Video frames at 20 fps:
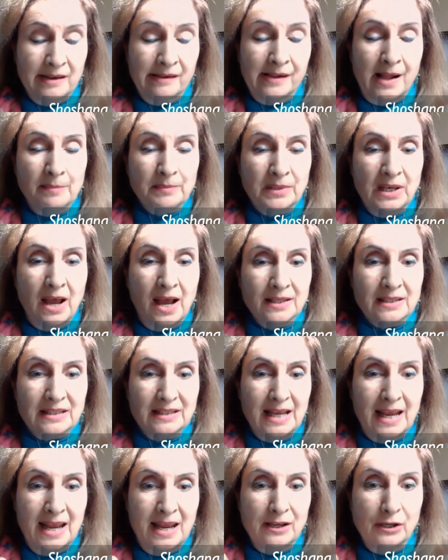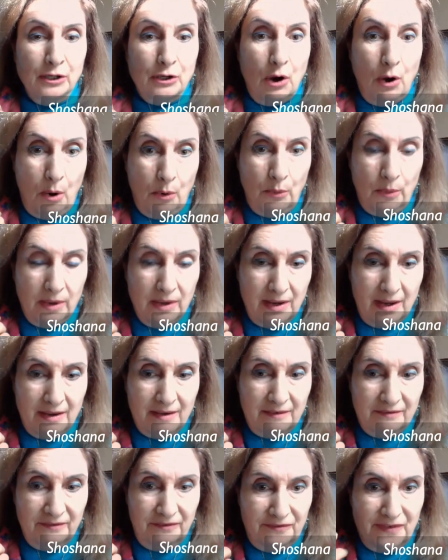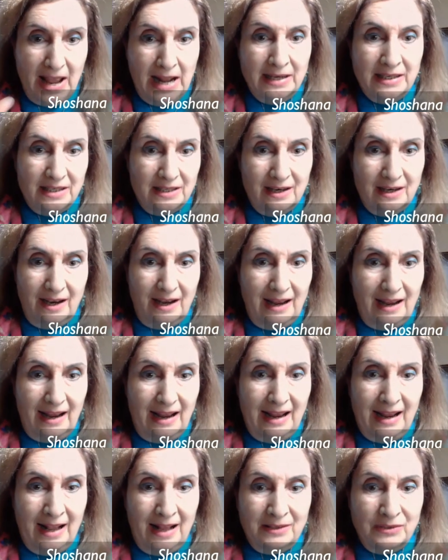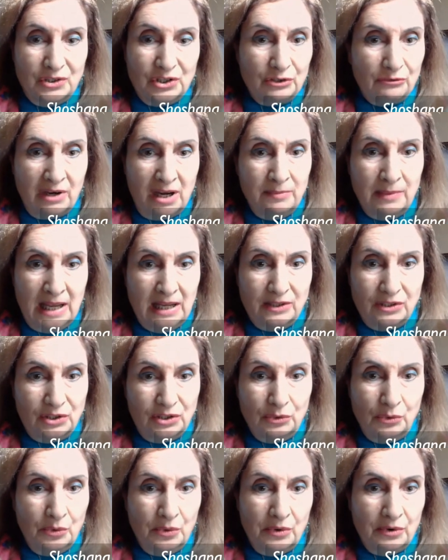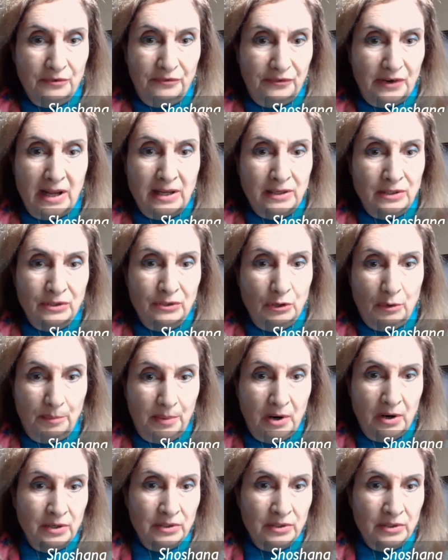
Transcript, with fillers: Now, I'm not saying go vent and scream at your friend, your